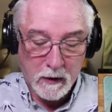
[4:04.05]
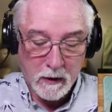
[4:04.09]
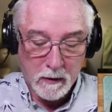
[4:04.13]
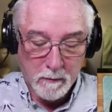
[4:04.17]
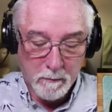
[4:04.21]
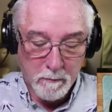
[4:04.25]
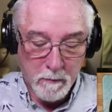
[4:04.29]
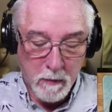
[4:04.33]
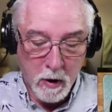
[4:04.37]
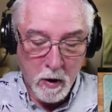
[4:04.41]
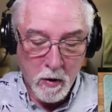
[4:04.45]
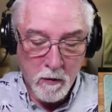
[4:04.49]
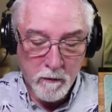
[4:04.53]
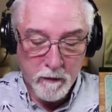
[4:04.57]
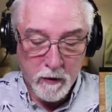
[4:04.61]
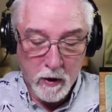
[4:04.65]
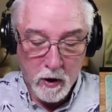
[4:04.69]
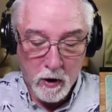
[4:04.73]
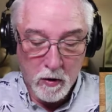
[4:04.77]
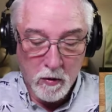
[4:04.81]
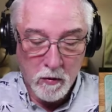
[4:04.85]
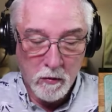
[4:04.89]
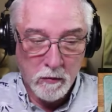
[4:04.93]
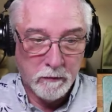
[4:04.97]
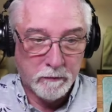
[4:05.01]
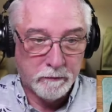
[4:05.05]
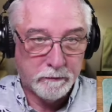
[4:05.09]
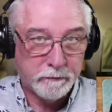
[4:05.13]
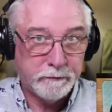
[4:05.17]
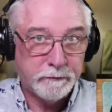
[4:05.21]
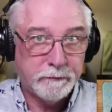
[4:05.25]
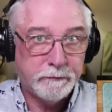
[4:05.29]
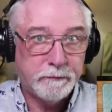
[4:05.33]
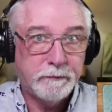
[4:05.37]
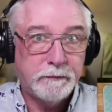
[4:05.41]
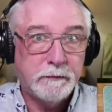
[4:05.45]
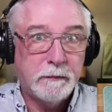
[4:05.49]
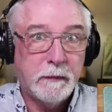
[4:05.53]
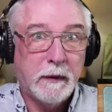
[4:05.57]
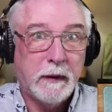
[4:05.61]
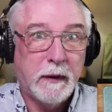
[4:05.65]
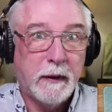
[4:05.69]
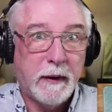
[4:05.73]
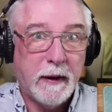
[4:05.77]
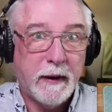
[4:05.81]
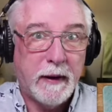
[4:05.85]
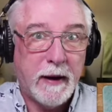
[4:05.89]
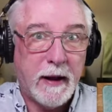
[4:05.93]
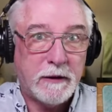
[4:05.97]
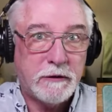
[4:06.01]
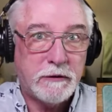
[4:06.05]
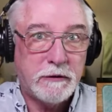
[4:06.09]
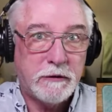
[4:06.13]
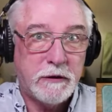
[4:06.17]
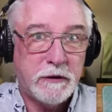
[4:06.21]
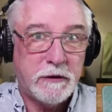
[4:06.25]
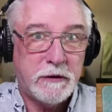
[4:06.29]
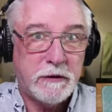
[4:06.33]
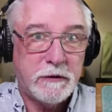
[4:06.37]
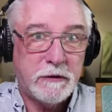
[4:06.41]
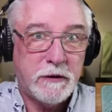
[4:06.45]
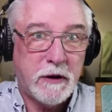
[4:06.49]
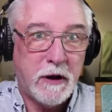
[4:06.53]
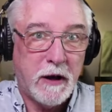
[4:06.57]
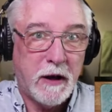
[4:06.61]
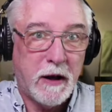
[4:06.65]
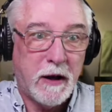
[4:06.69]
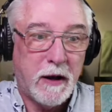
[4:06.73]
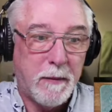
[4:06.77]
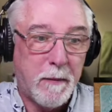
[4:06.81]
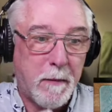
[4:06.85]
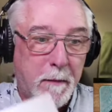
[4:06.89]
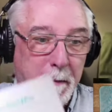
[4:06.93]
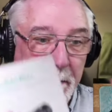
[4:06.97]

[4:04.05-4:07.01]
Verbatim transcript: Movo, that's this uh,